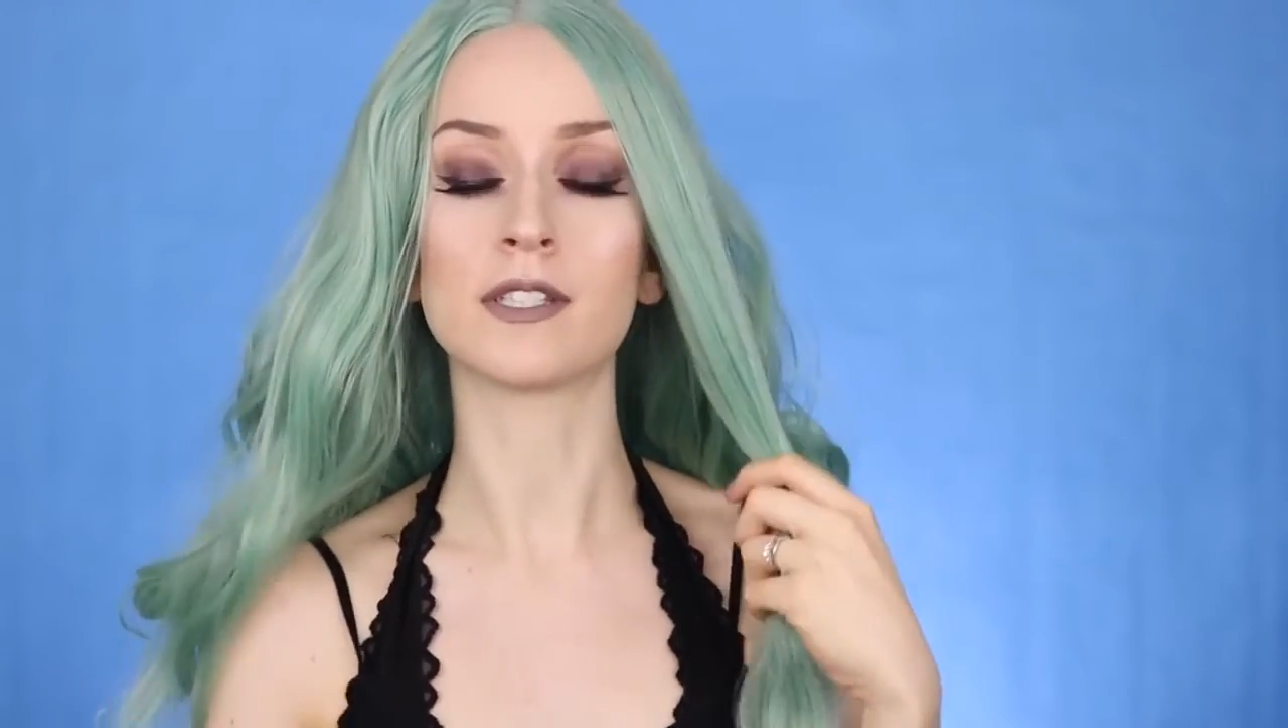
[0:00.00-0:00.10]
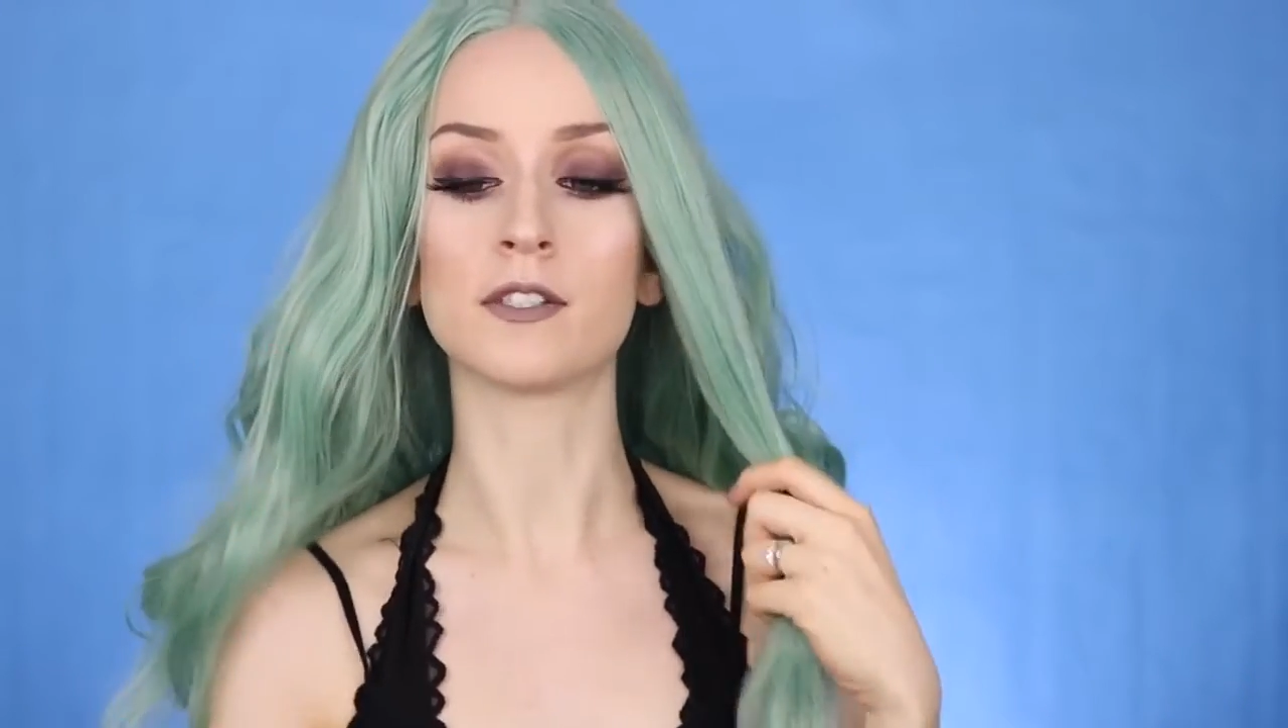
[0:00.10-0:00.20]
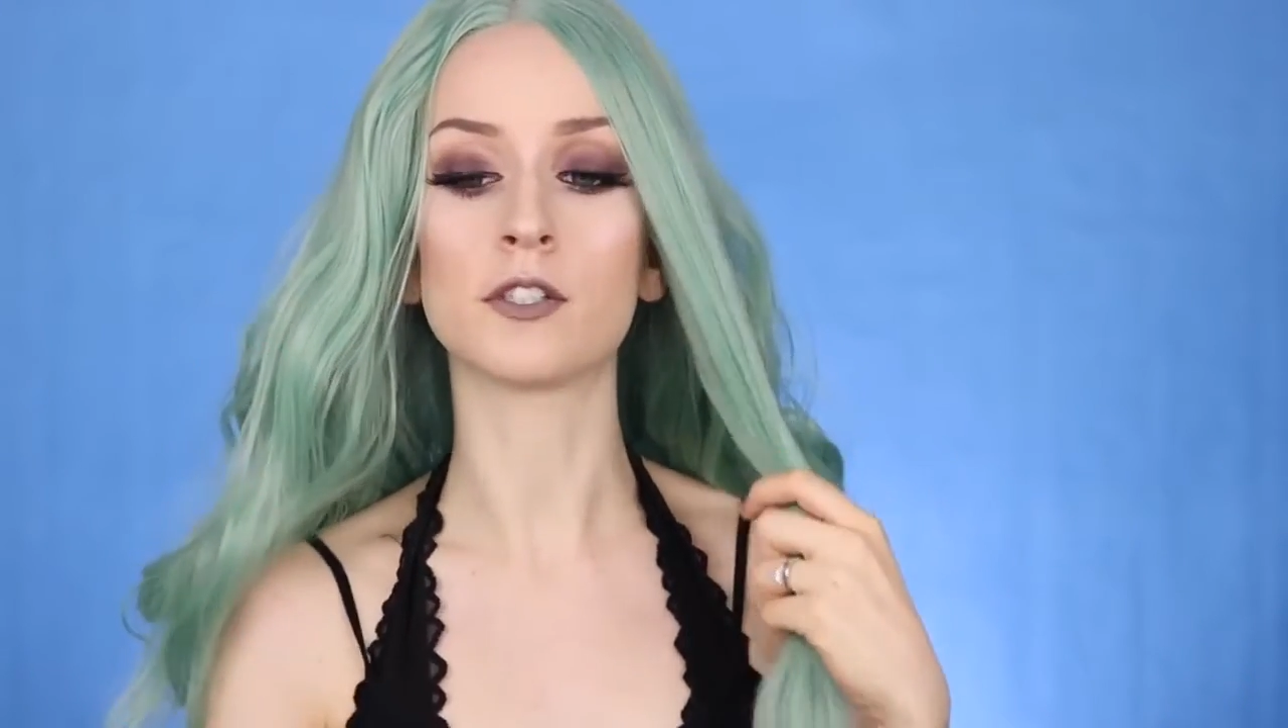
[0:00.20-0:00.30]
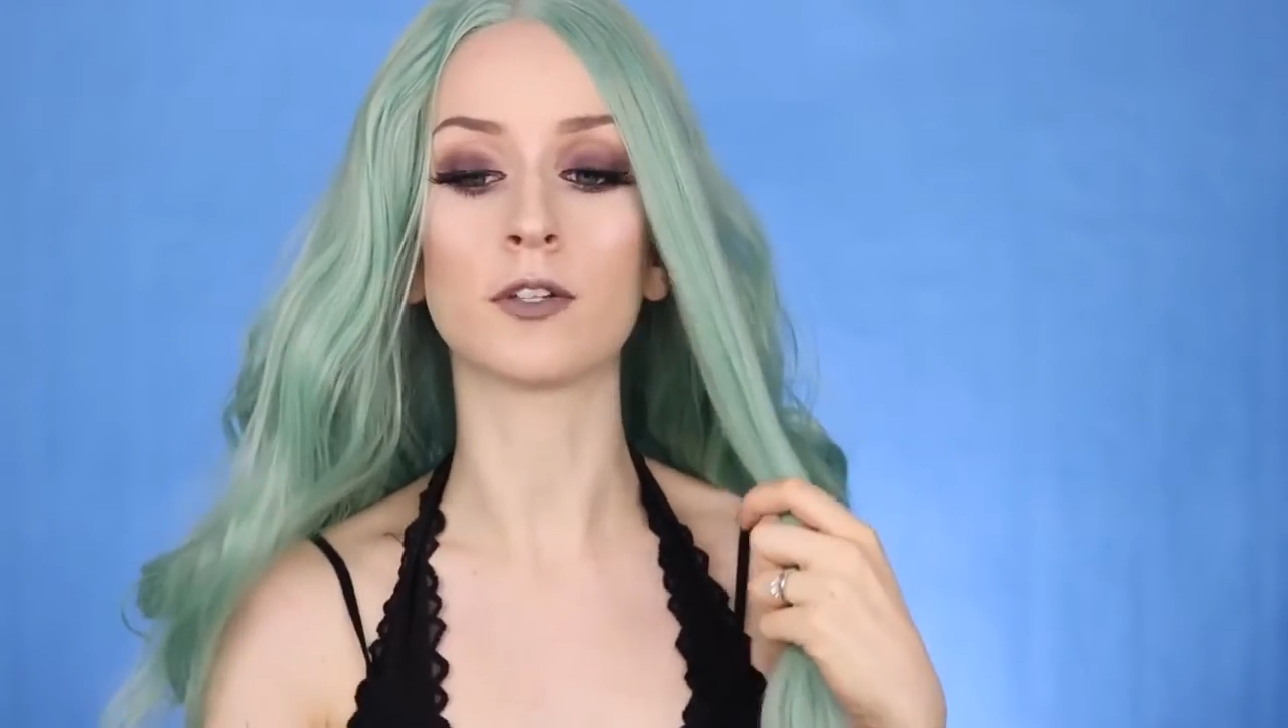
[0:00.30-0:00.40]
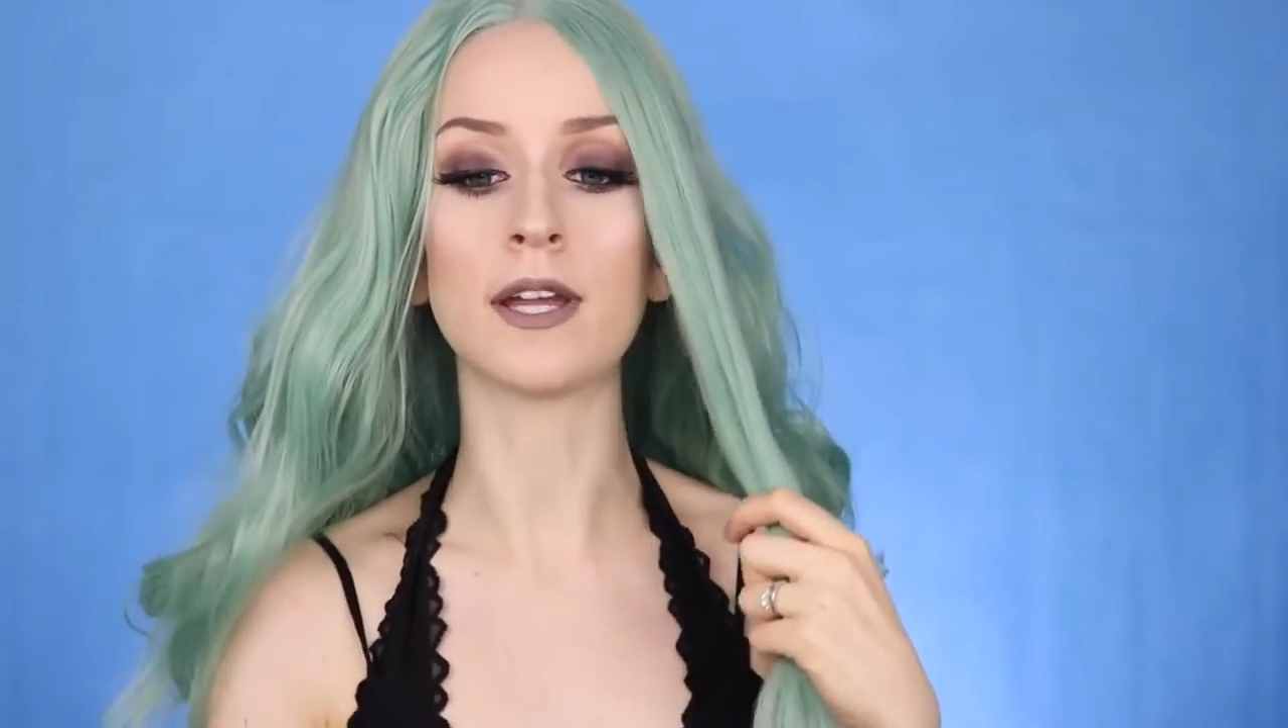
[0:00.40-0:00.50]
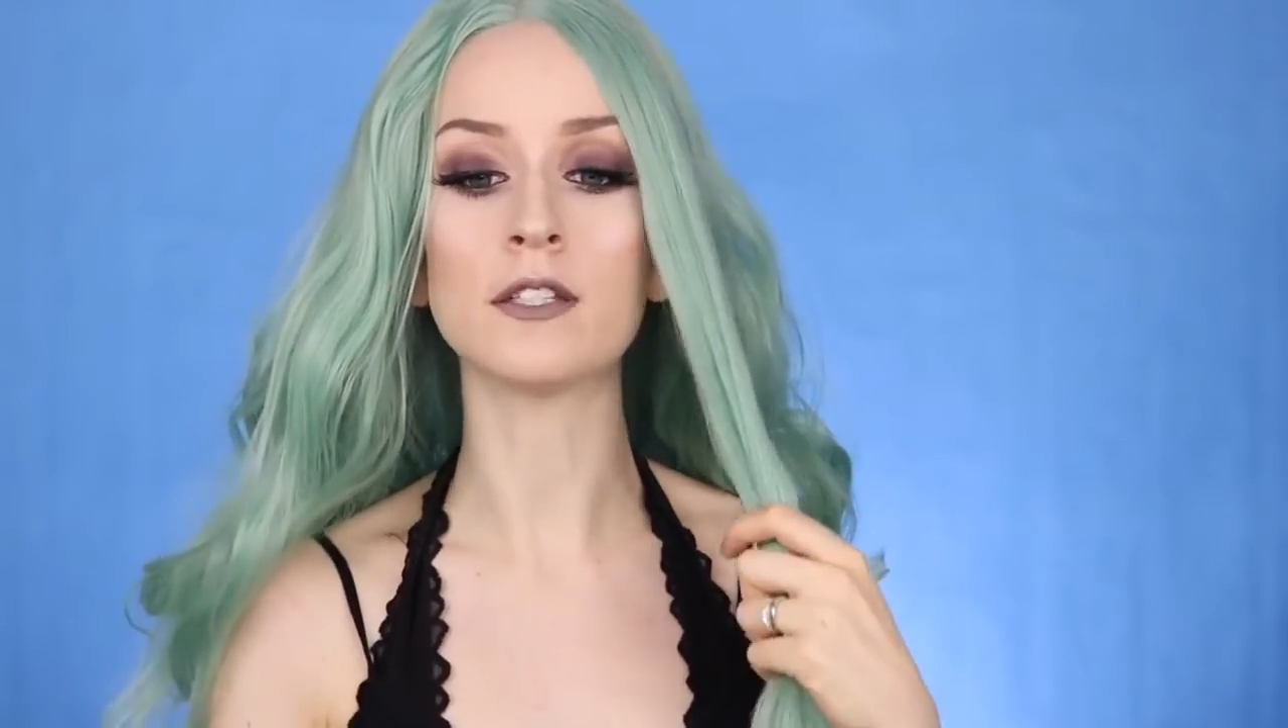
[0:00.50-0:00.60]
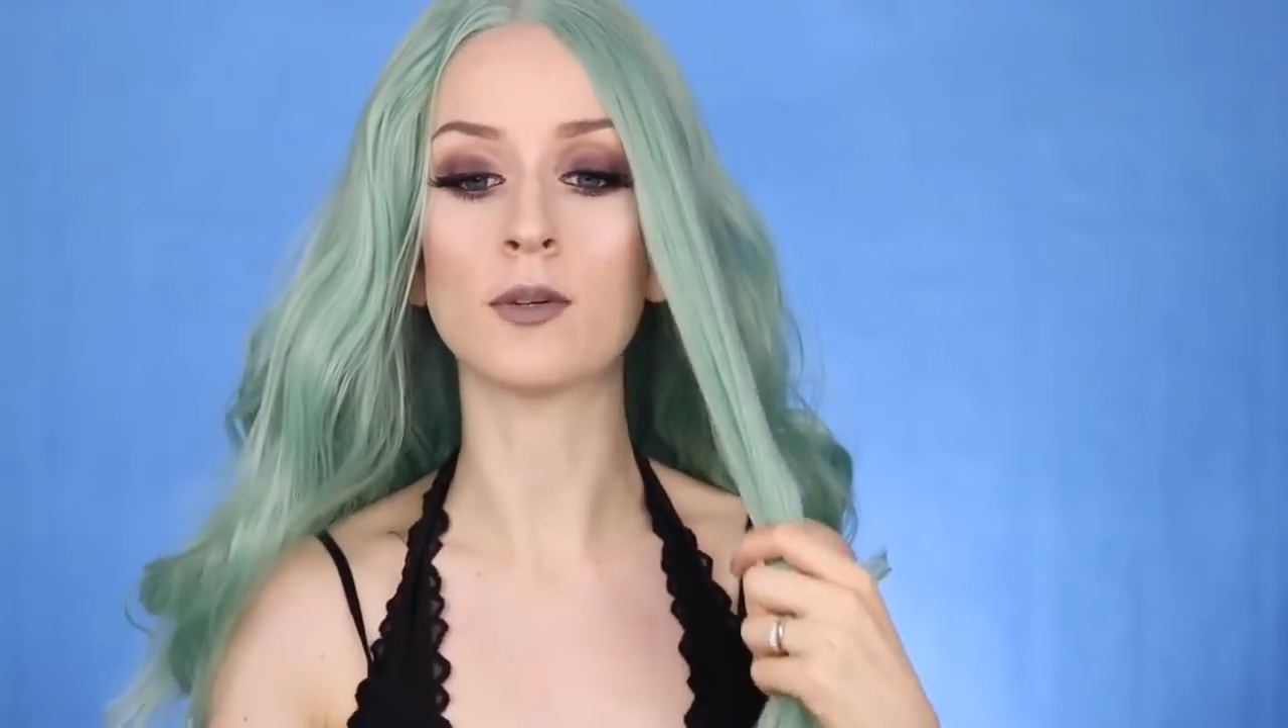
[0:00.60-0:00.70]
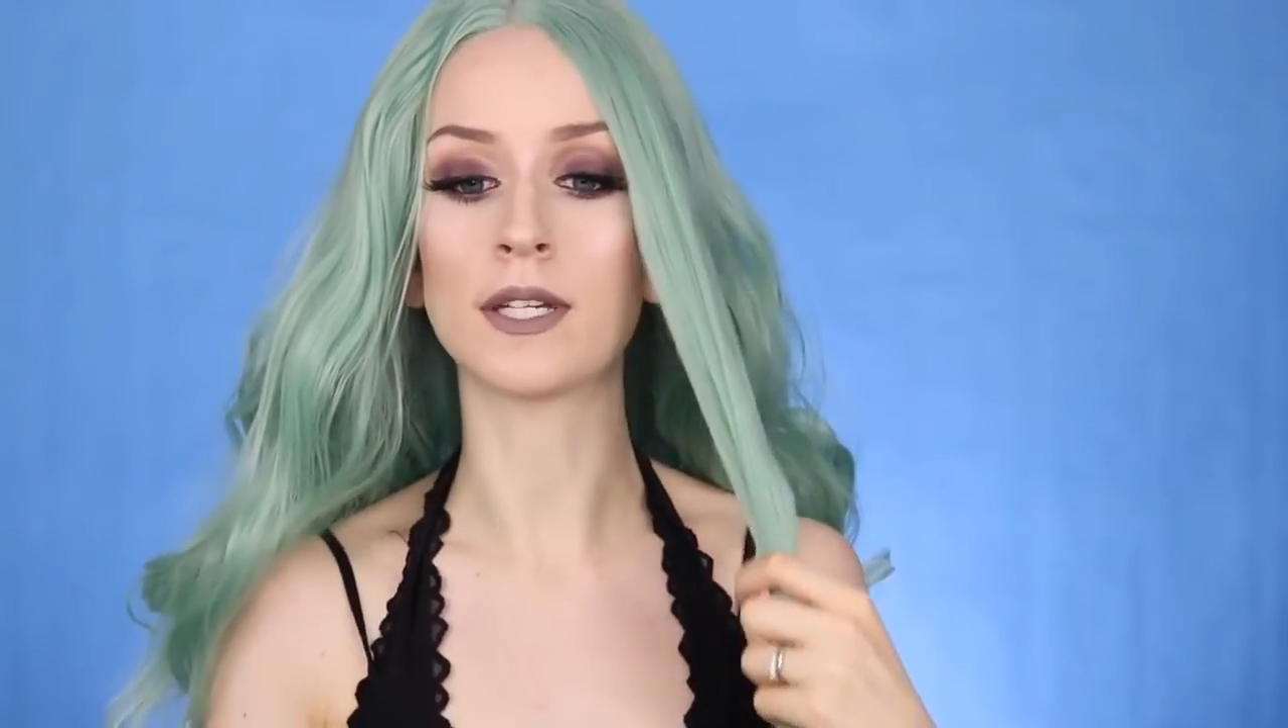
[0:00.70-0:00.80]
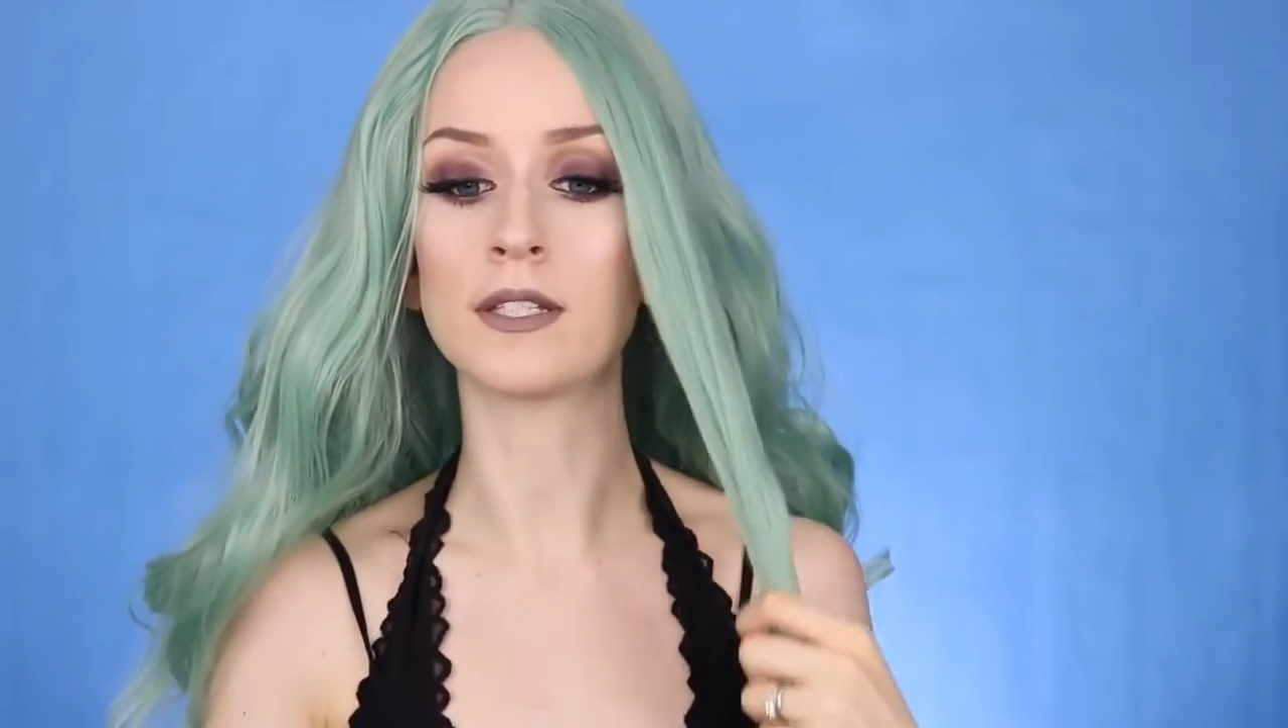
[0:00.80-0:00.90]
it's straight so I